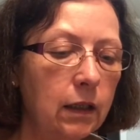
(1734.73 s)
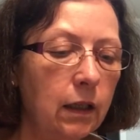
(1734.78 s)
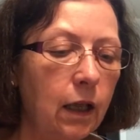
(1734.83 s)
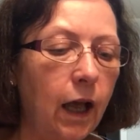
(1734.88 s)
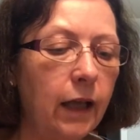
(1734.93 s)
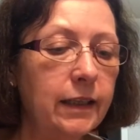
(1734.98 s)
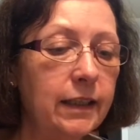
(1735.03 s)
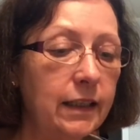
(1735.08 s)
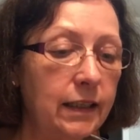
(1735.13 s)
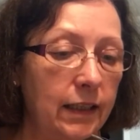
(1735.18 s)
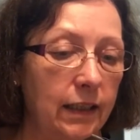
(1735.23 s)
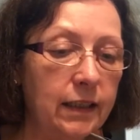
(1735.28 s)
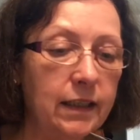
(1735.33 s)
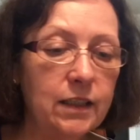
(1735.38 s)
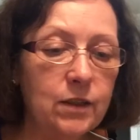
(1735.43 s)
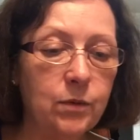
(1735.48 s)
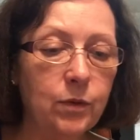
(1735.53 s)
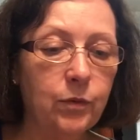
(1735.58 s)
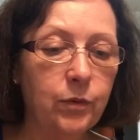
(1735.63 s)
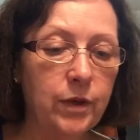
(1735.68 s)
I did get
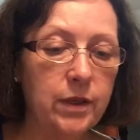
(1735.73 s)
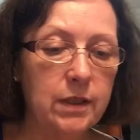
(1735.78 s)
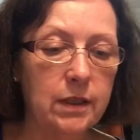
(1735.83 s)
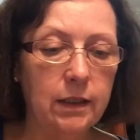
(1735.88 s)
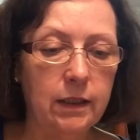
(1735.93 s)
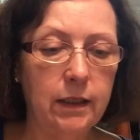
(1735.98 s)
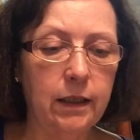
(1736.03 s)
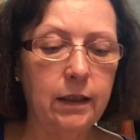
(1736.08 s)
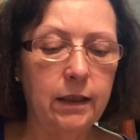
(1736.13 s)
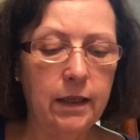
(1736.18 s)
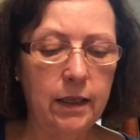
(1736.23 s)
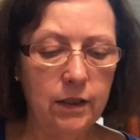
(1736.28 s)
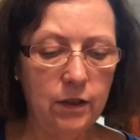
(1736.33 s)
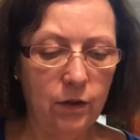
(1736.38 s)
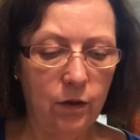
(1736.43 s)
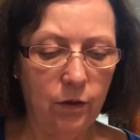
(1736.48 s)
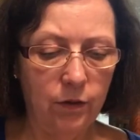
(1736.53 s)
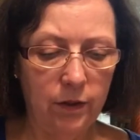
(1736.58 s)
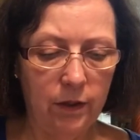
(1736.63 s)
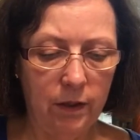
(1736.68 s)
this one recently. These
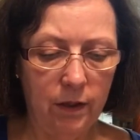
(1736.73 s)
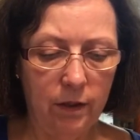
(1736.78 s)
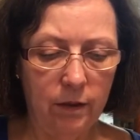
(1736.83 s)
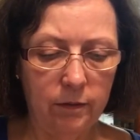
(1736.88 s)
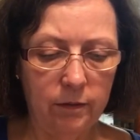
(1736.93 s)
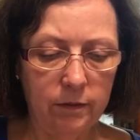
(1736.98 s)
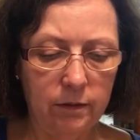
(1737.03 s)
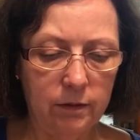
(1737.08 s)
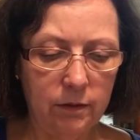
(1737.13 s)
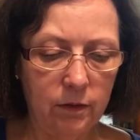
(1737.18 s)
are the